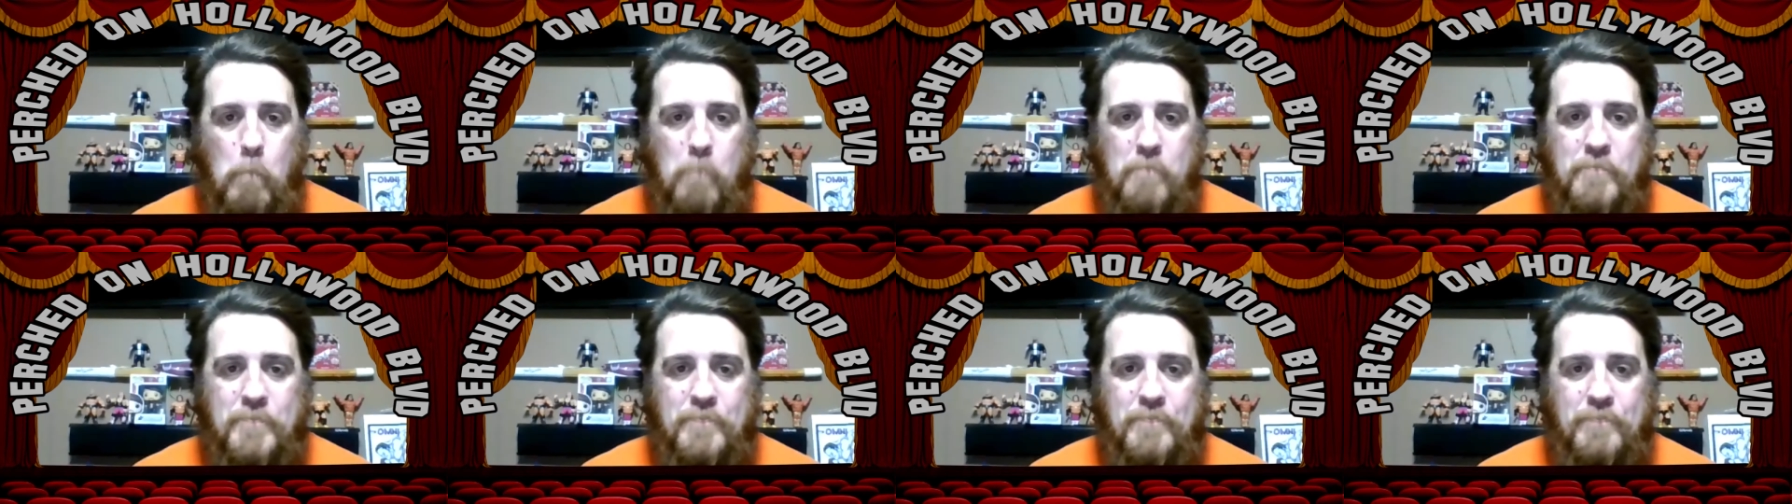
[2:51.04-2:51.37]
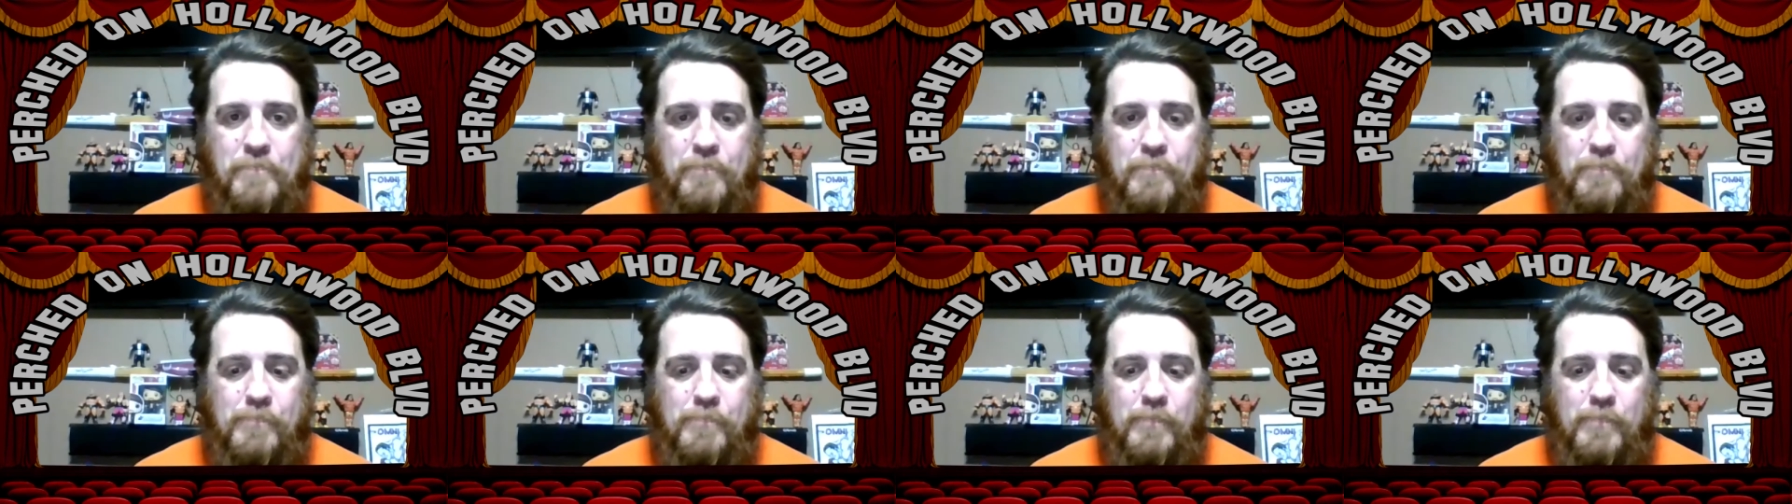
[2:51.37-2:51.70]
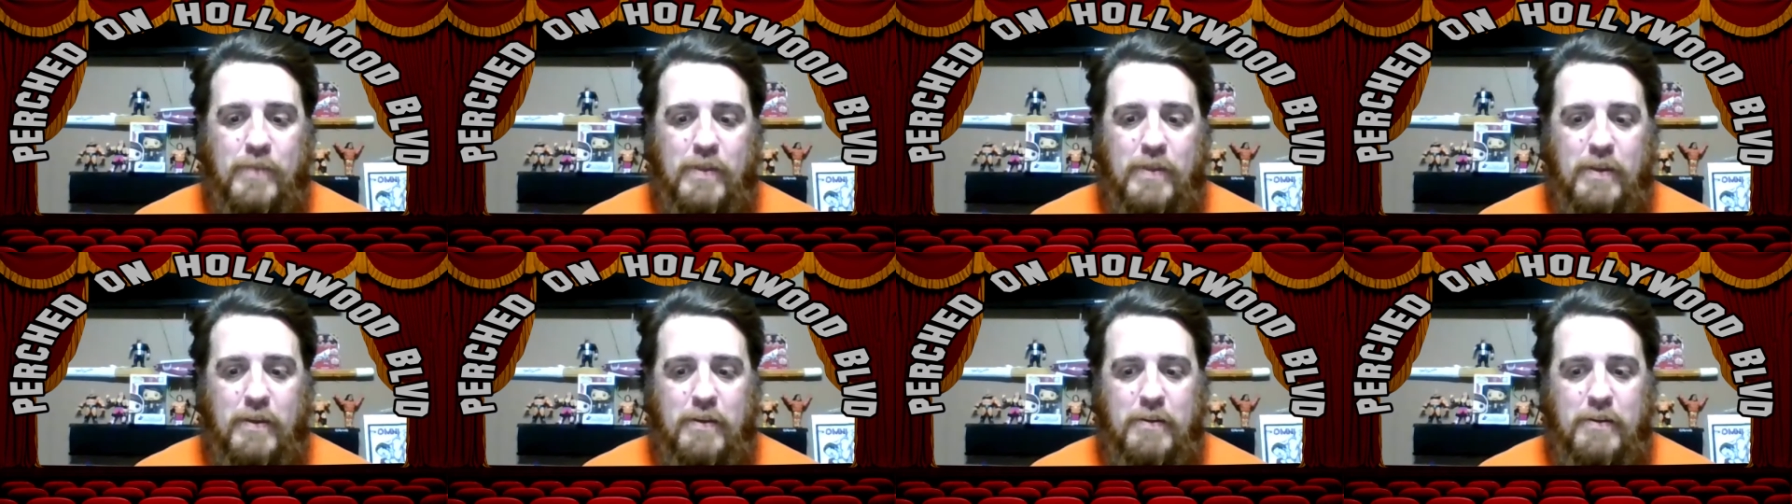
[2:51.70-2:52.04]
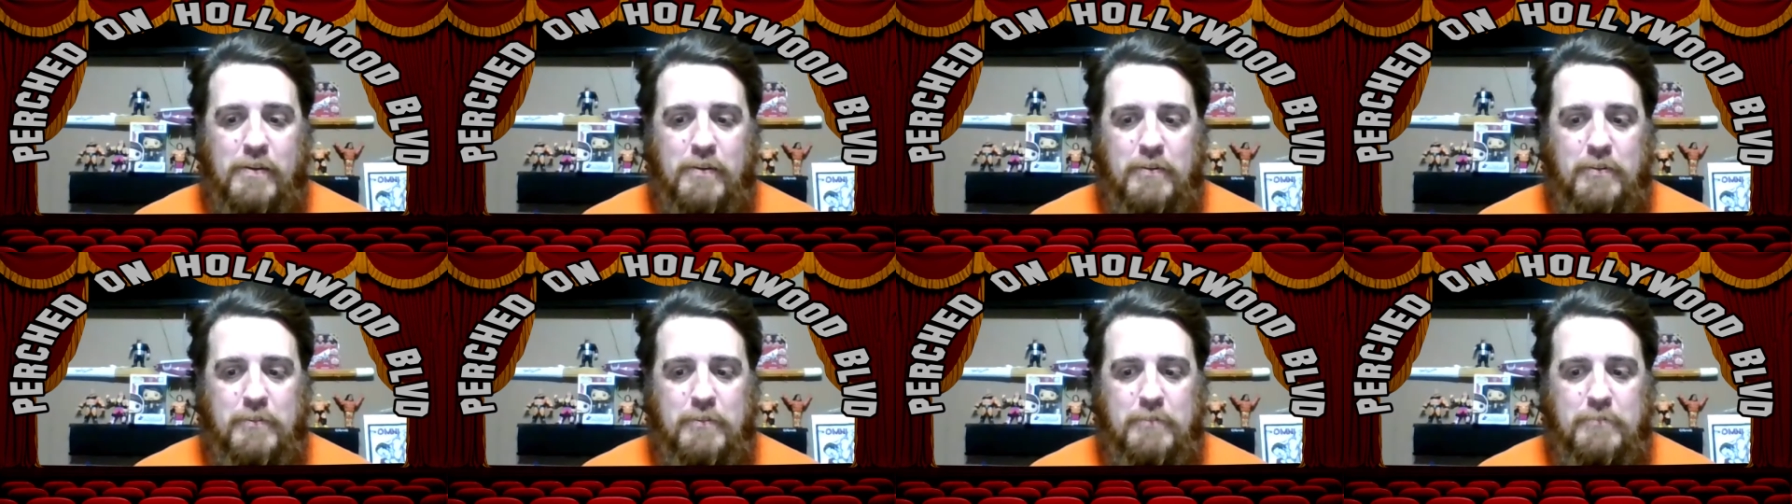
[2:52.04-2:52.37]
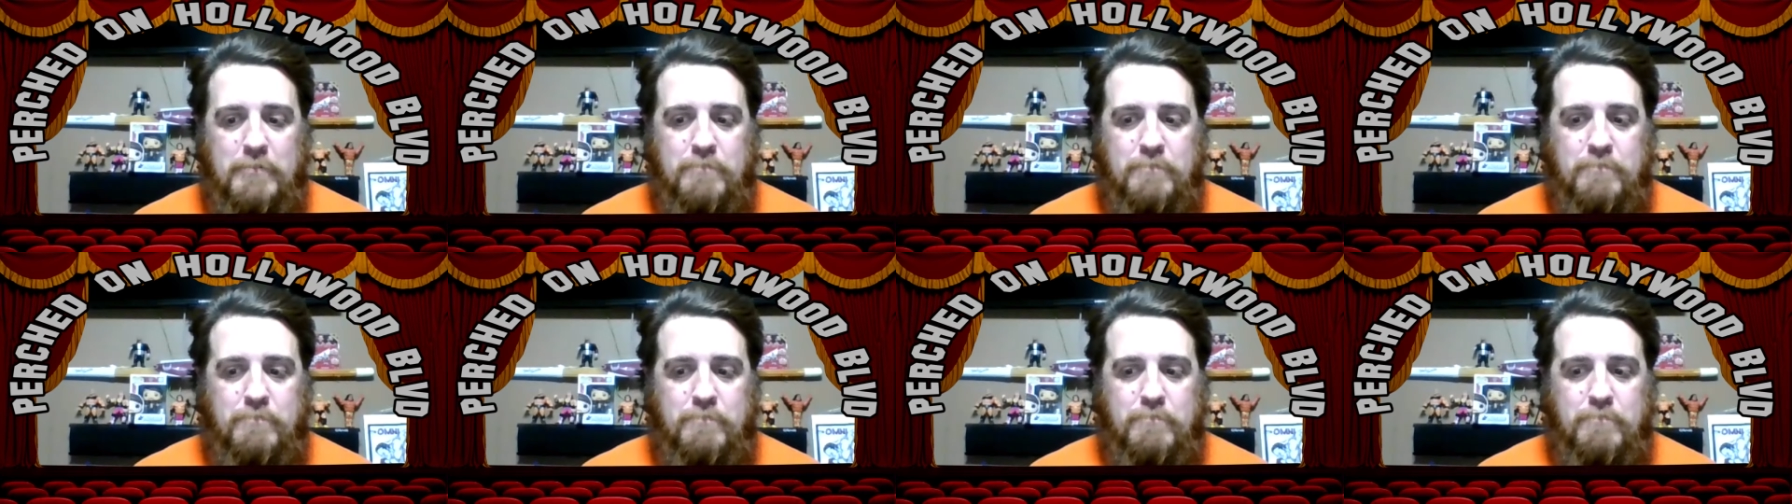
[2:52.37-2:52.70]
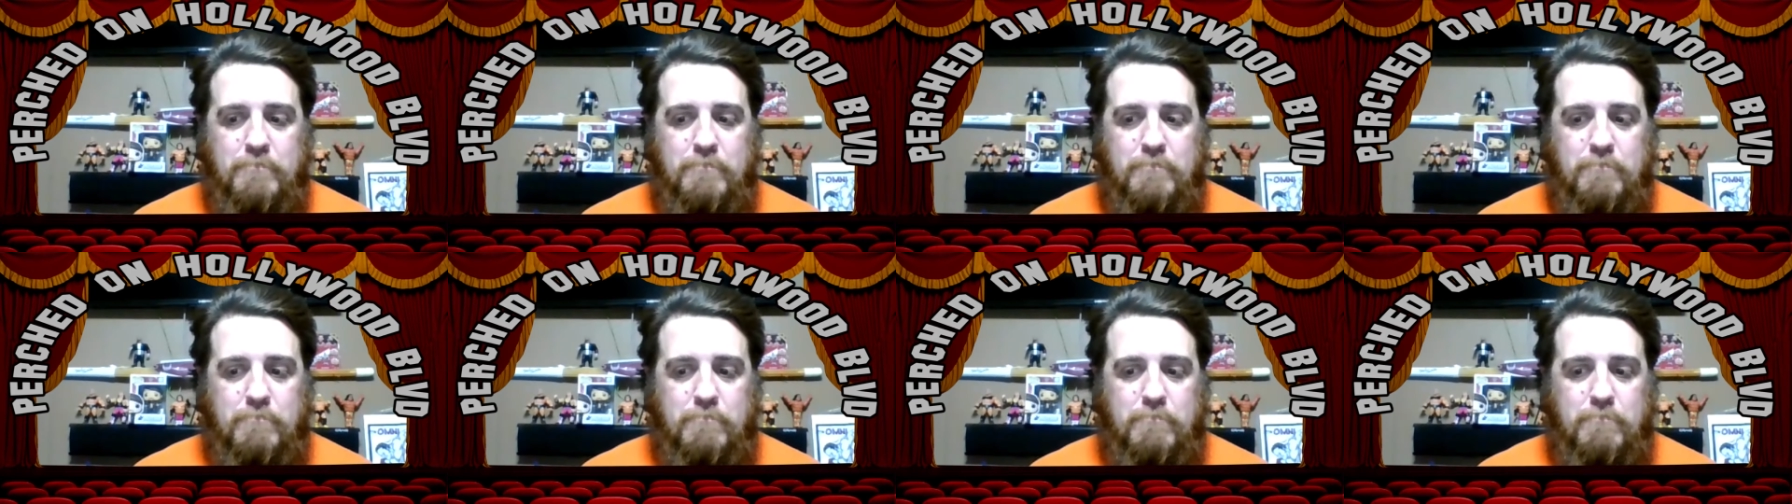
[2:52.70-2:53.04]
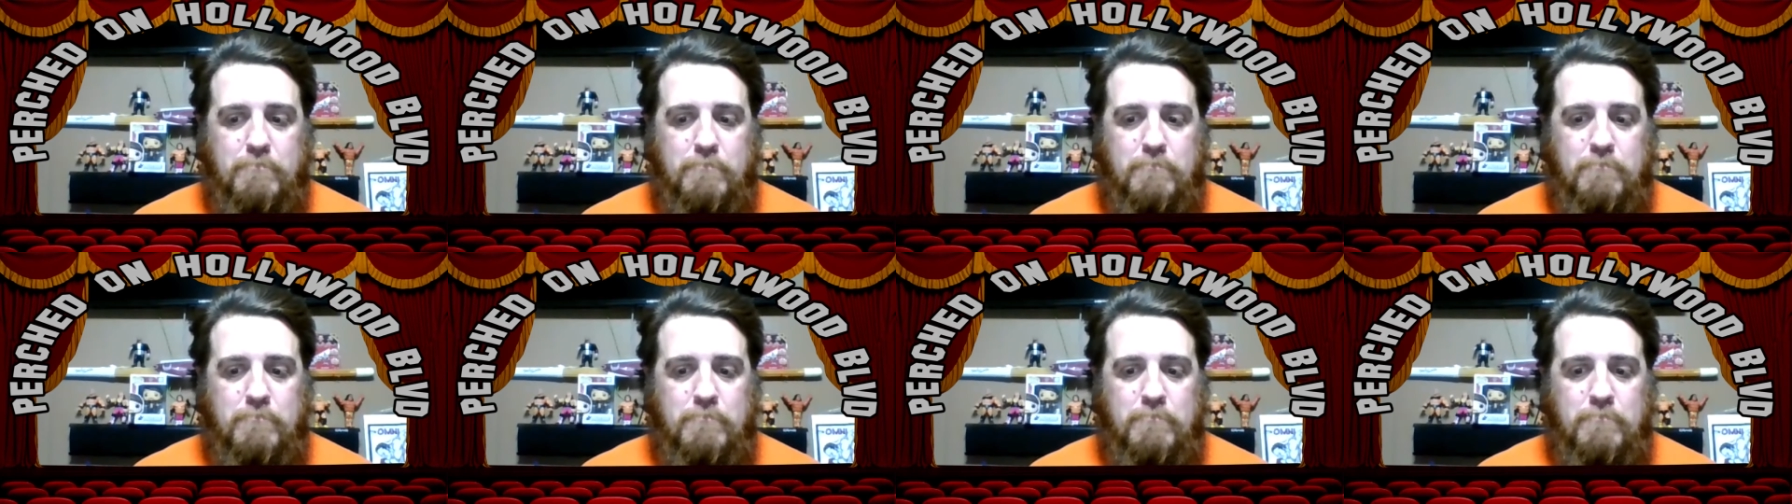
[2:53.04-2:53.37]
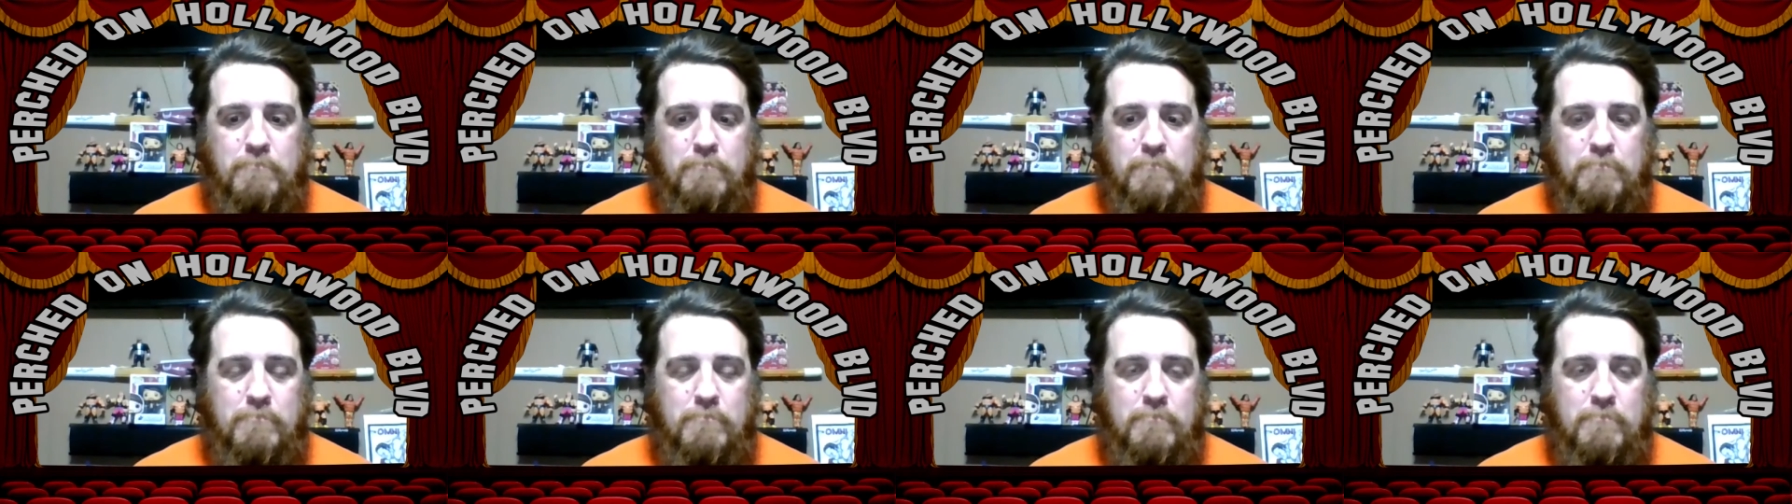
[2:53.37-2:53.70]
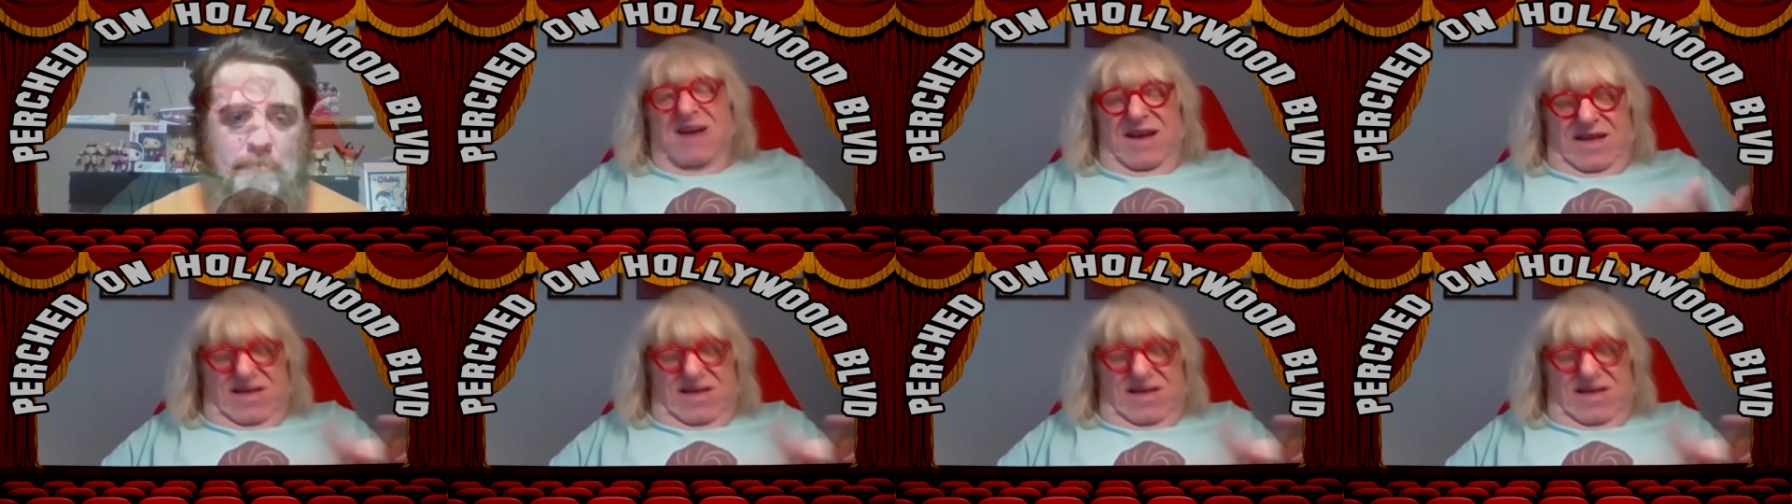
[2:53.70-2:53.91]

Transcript: uh, I'm on stage uh,